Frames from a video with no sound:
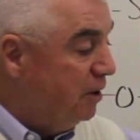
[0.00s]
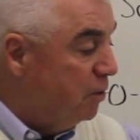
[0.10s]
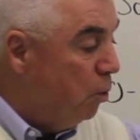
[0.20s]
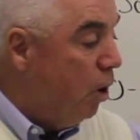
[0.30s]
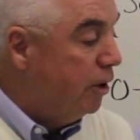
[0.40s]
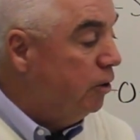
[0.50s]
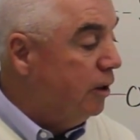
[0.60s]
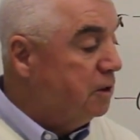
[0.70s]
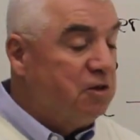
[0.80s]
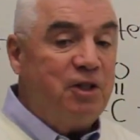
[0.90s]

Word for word: into water and